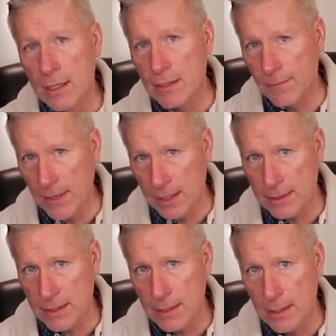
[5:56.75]

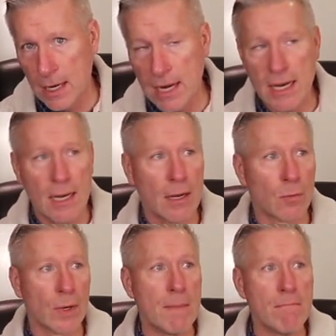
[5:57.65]
defense, a
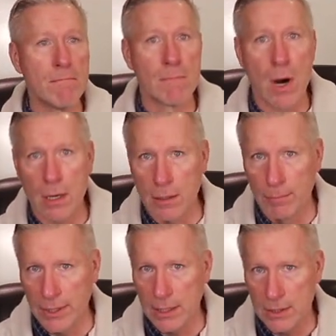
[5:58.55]

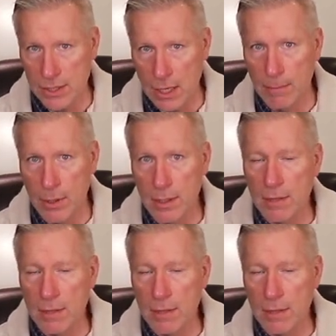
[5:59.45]
remarkably stubborn